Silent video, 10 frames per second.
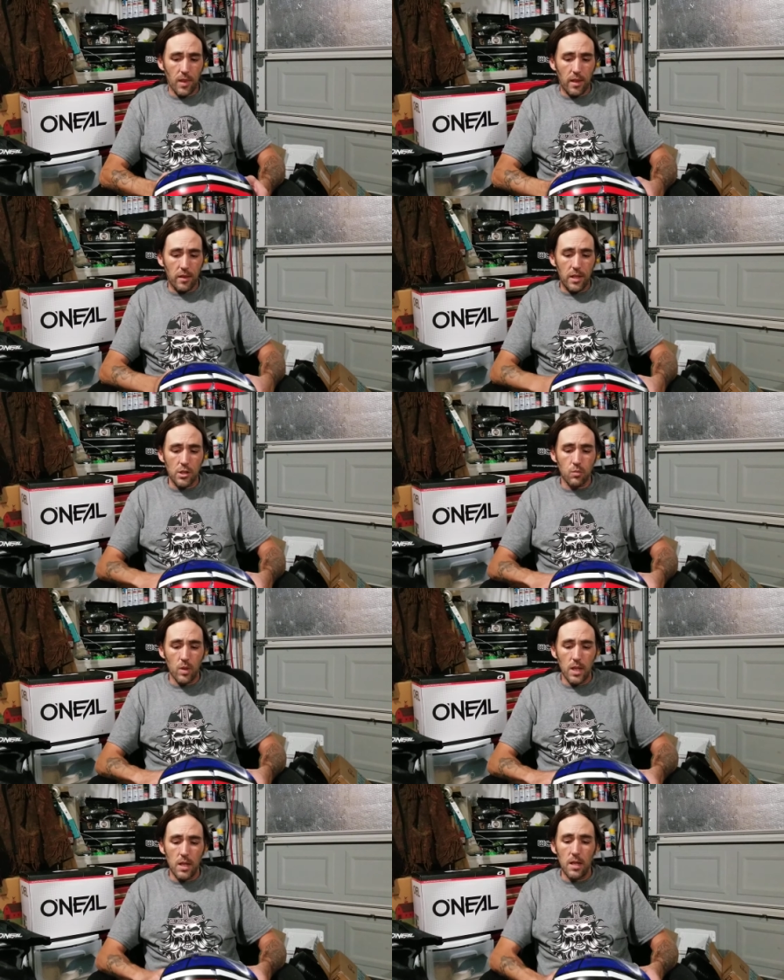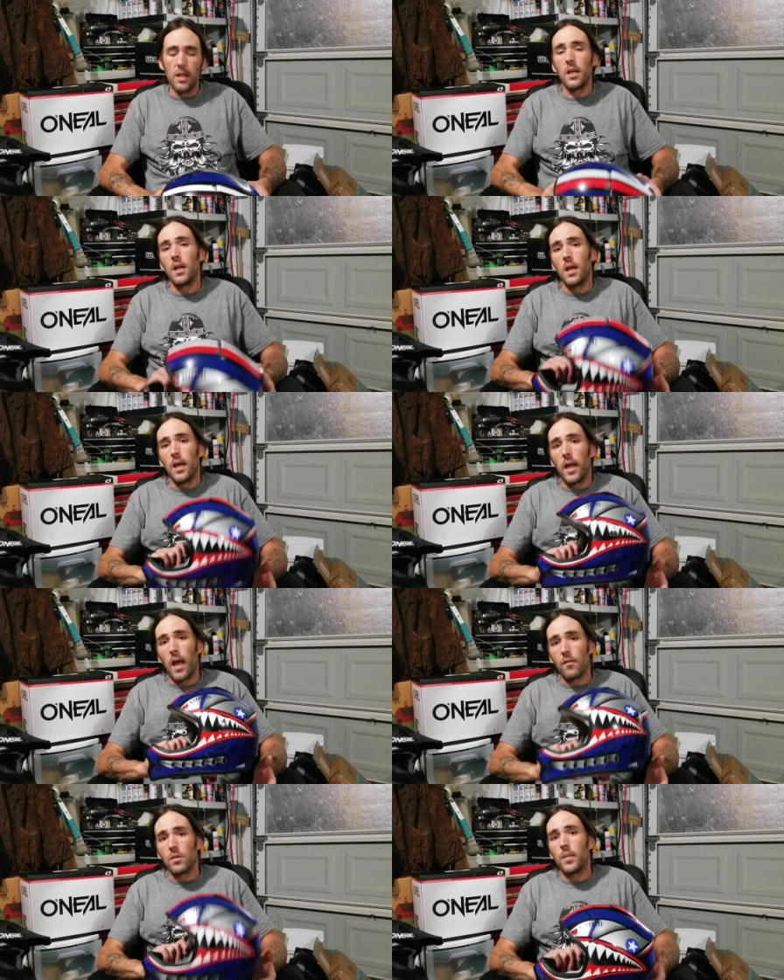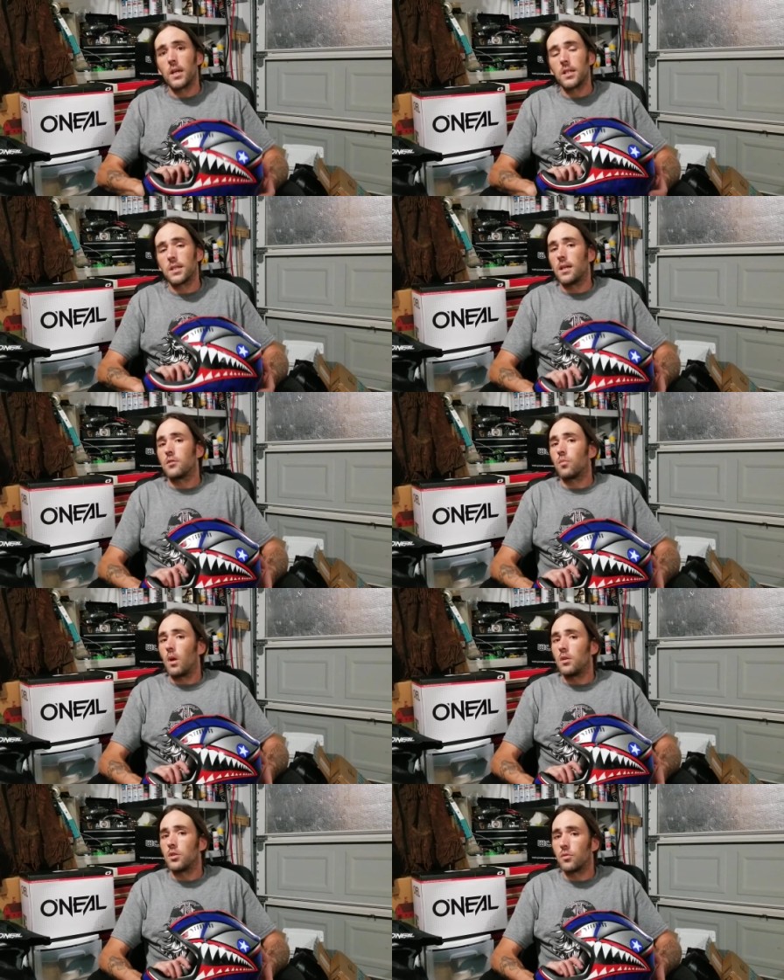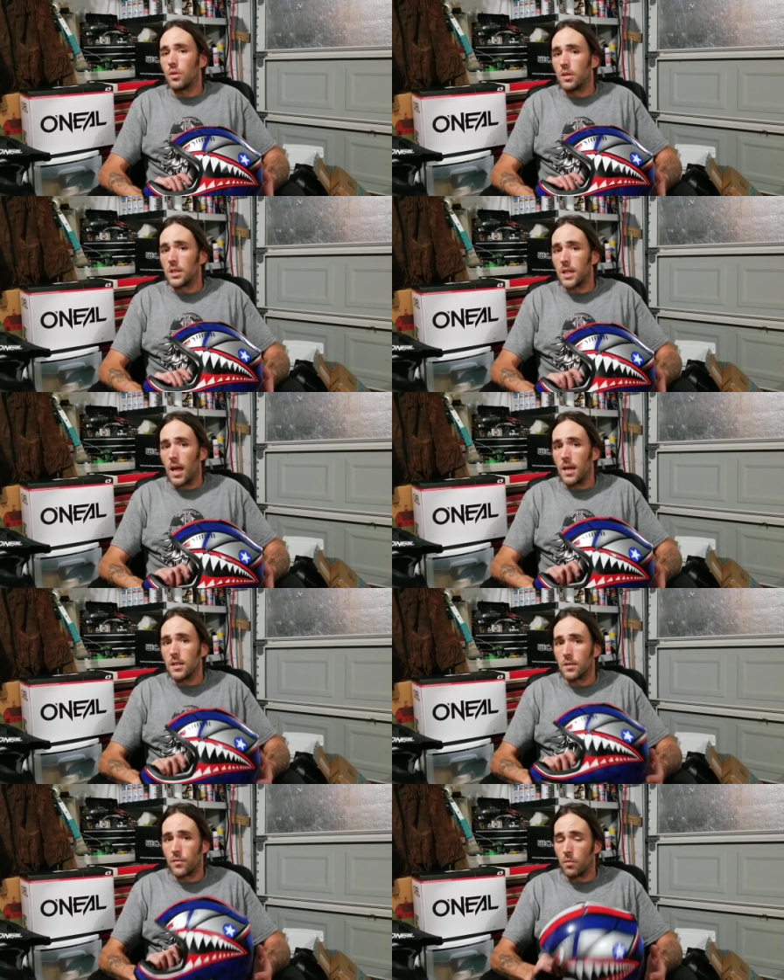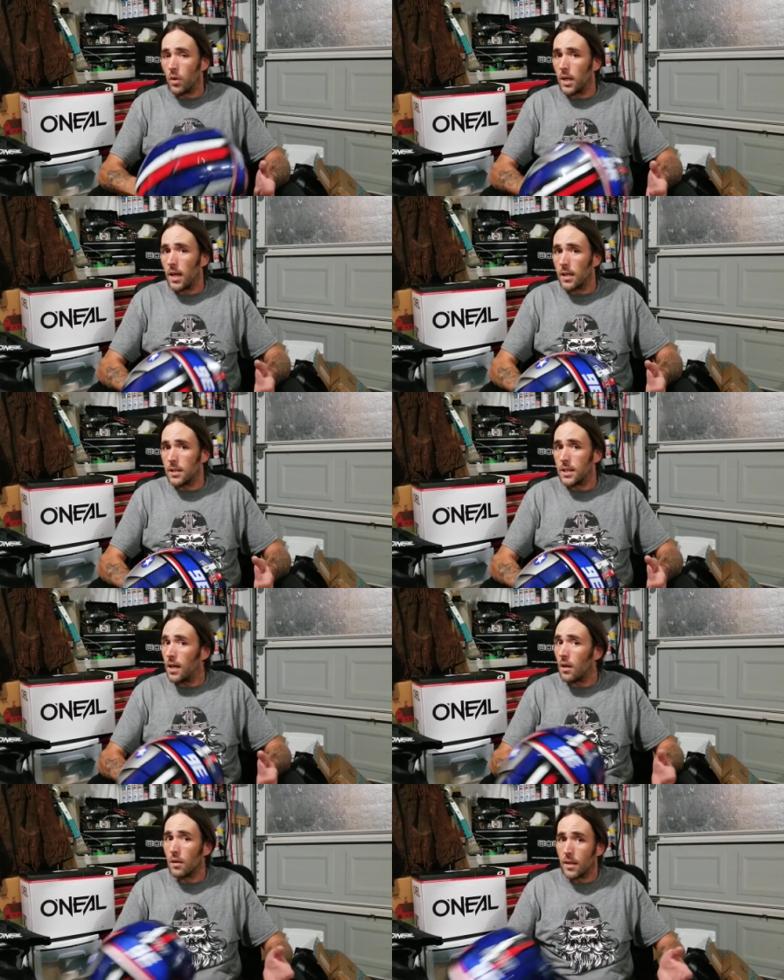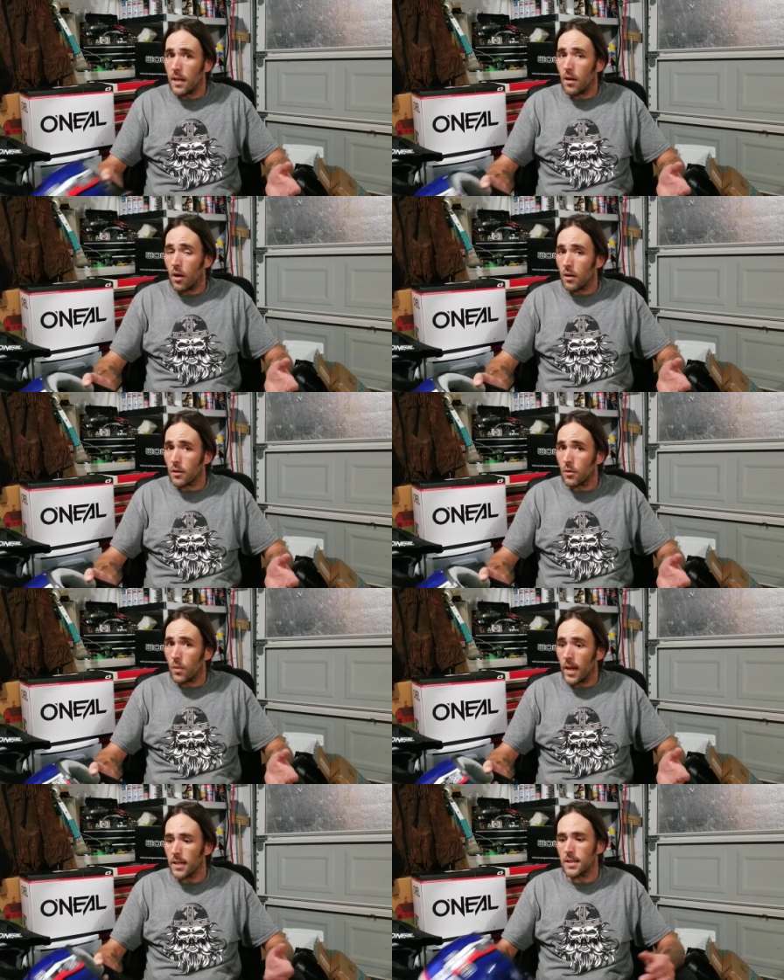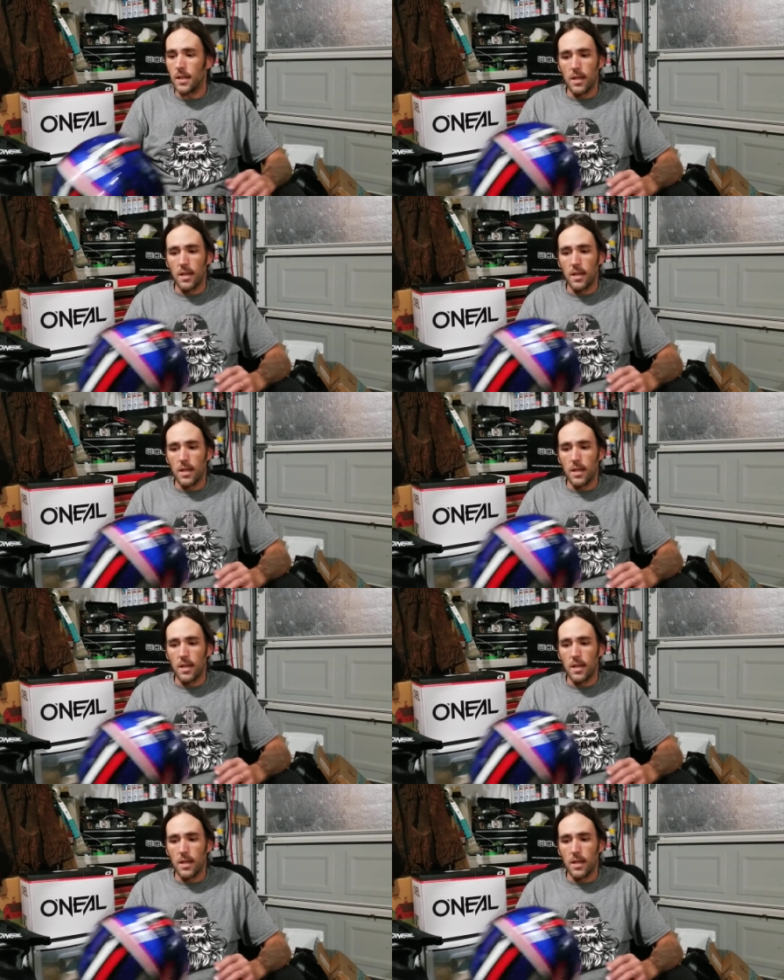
This one, everybody says runs true to size, and from what I can tell, they are correct.